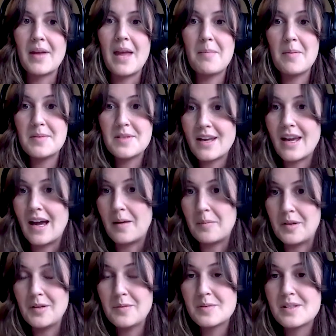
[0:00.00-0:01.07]
came up to
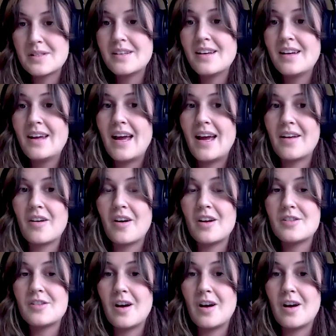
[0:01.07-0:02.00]
Kamloops and got a